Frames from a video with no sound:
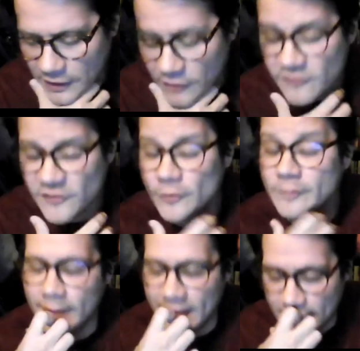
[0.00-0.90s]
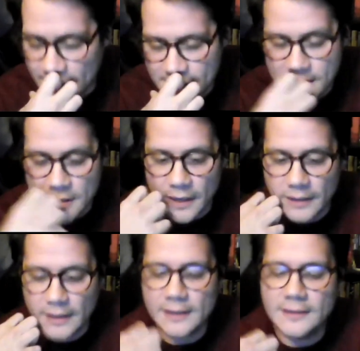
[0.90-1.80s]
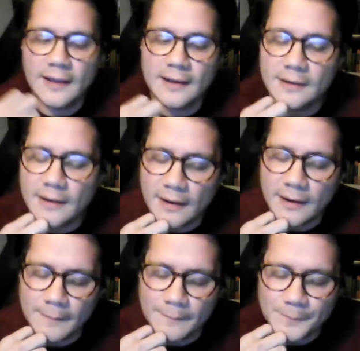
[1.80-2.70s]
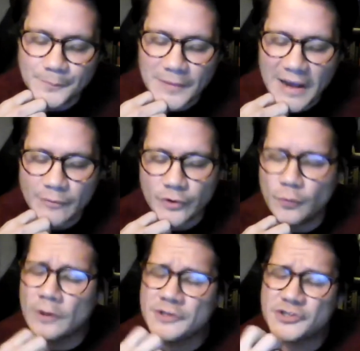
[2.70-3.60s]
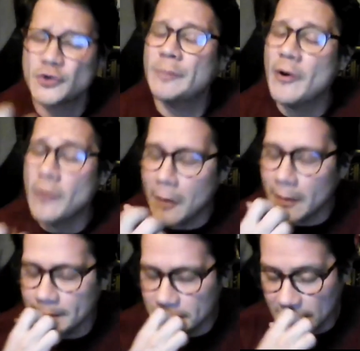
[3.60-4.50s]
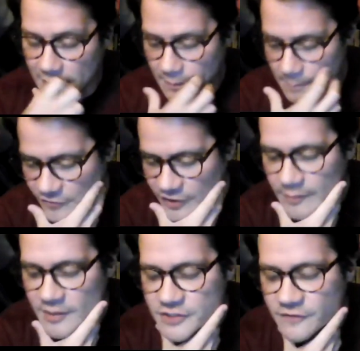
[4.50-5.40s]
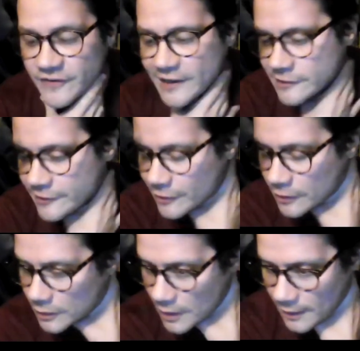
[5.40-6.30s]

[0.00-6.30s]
consumed me. And then I wrote one short poem, very much a failure.